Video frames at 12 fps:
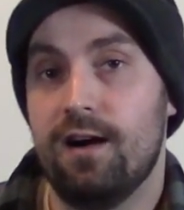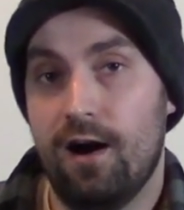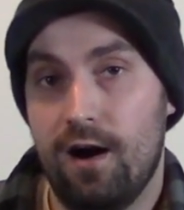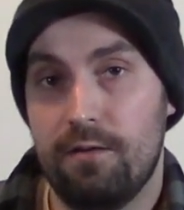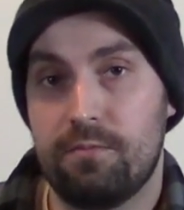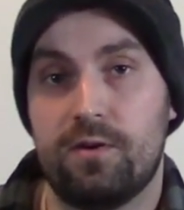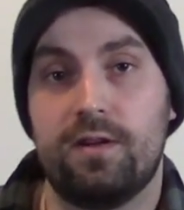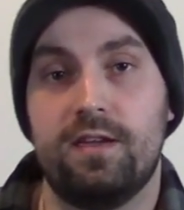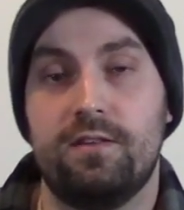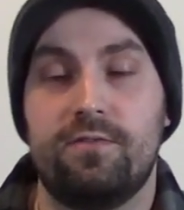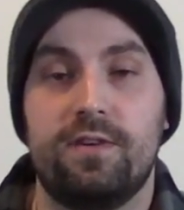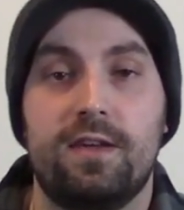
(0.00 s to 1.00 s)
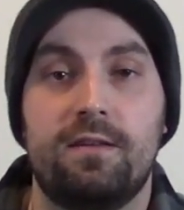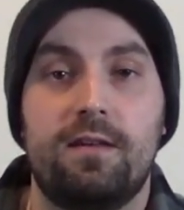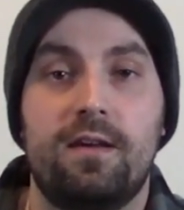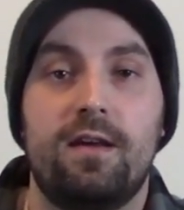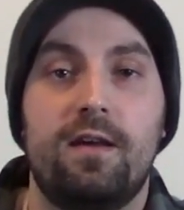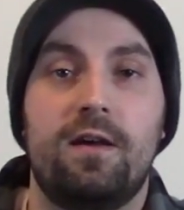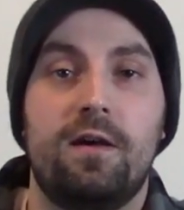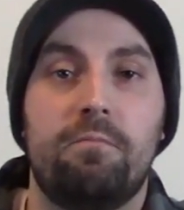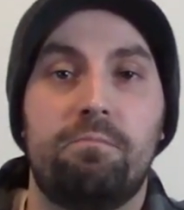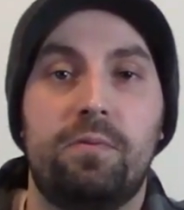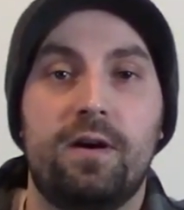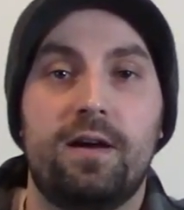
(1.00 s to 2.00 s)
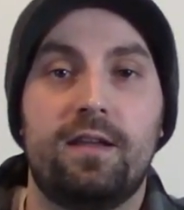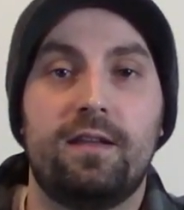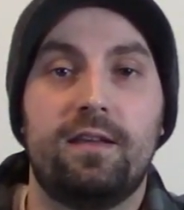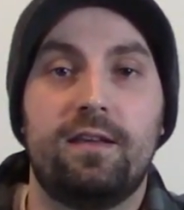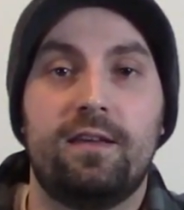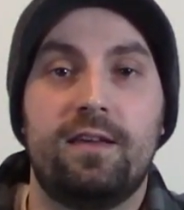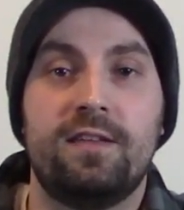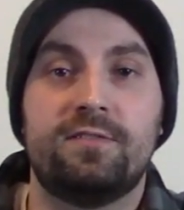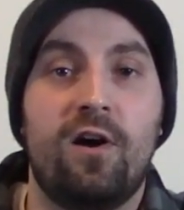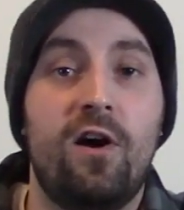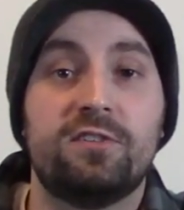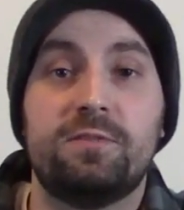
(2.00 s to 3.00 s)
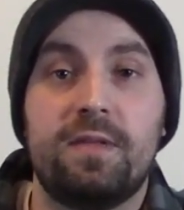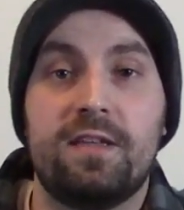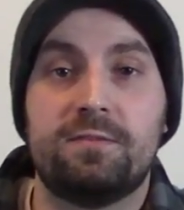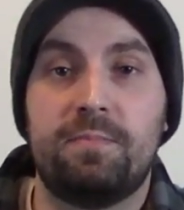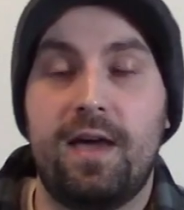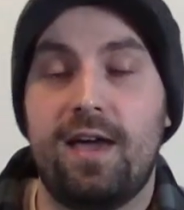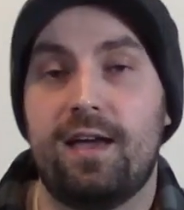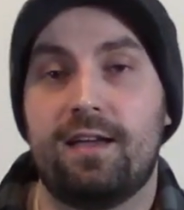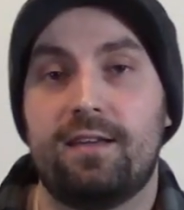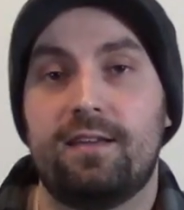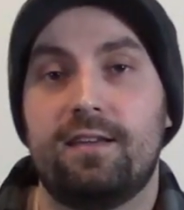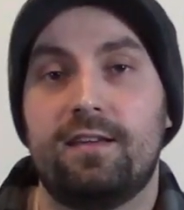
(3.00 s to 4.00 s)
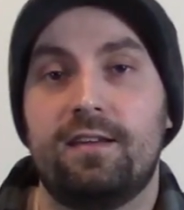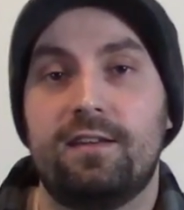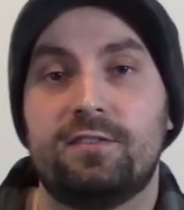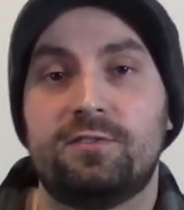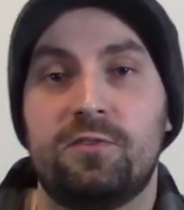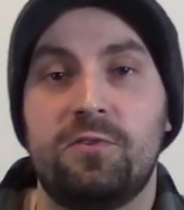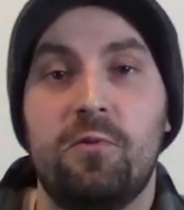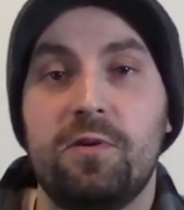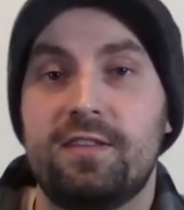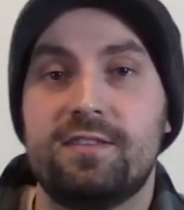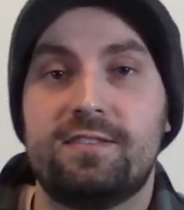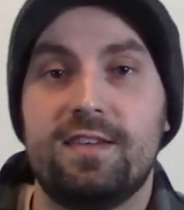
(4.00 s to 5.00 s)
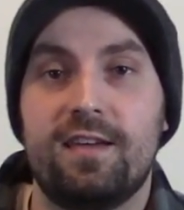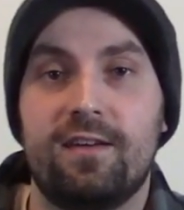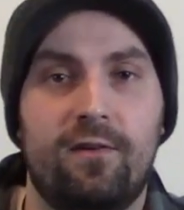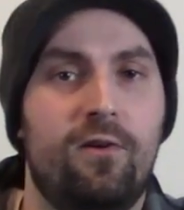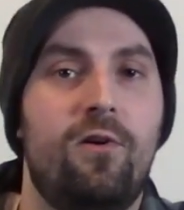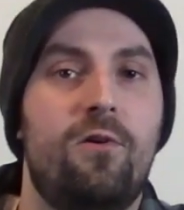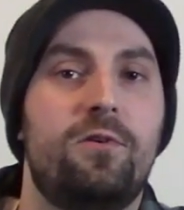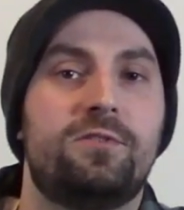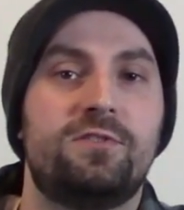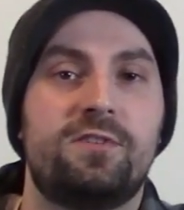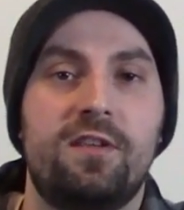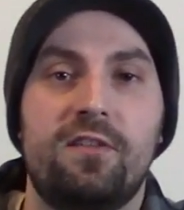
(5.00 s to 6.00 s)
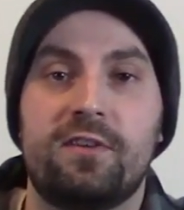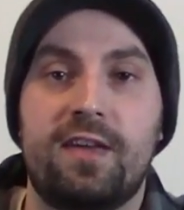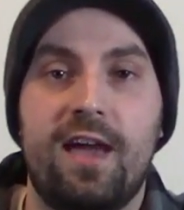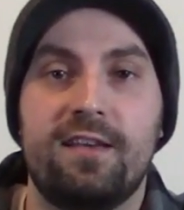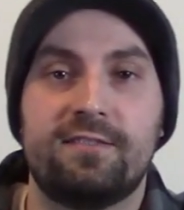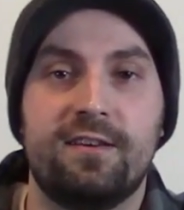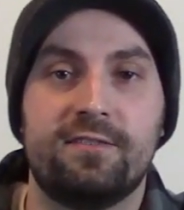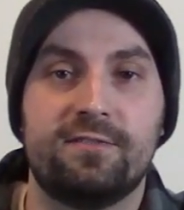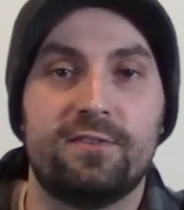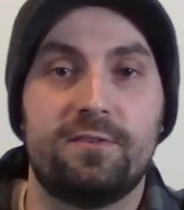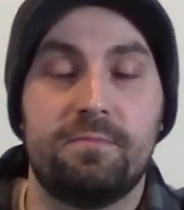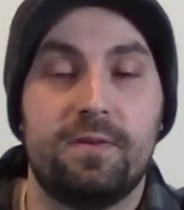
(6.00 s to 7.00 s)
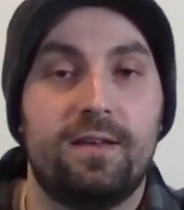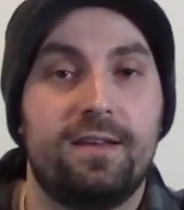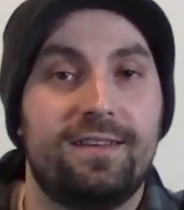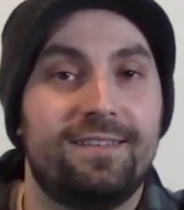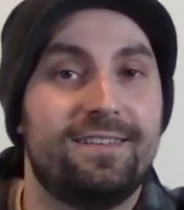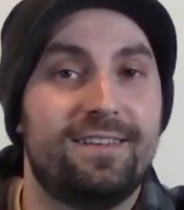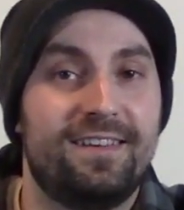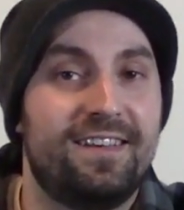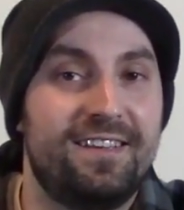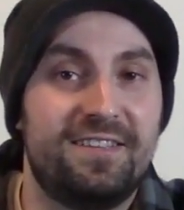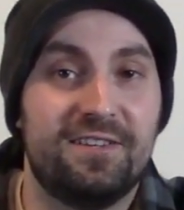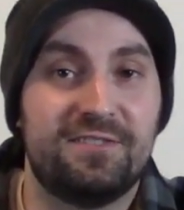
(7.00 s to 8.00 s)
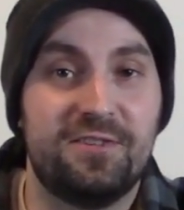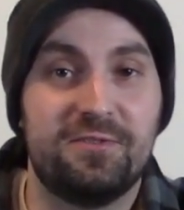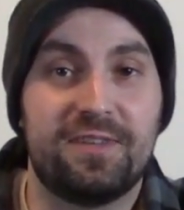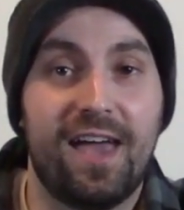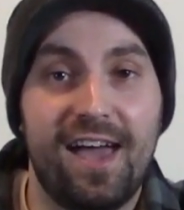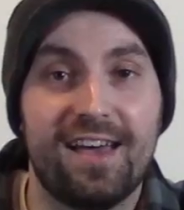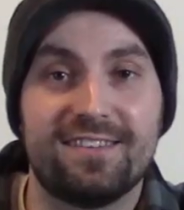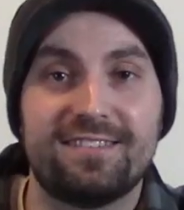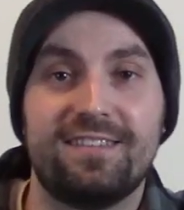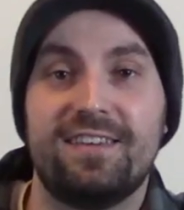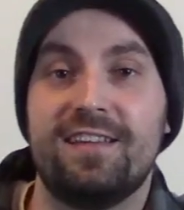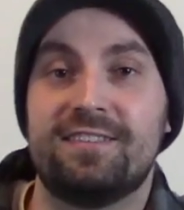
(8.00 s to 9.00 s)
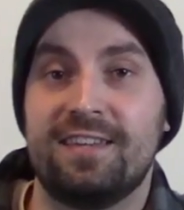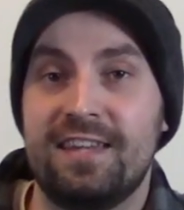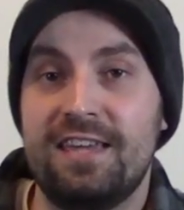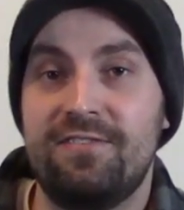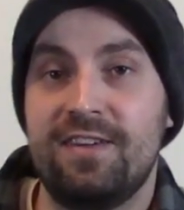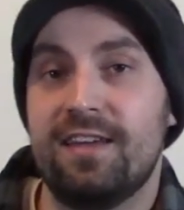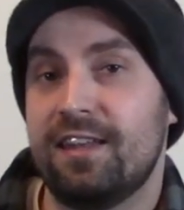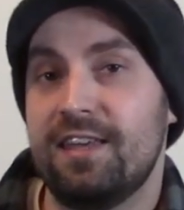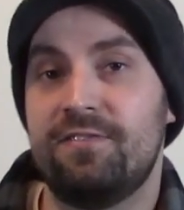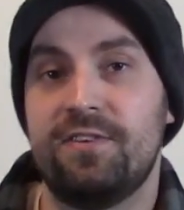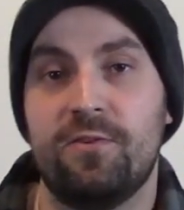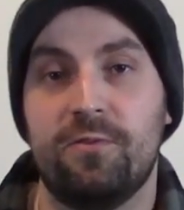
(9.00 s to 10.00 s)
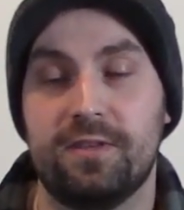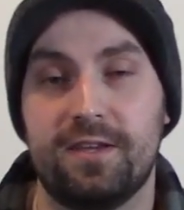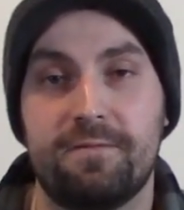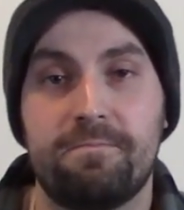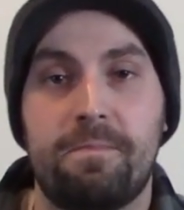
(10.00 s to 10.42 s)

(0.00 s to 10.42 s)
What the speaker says: Hummer EV, but it's awesome that it's back. So no one can say, oh, it's just another gas guzzler. It doesn't use gas. It's an EV and EV only.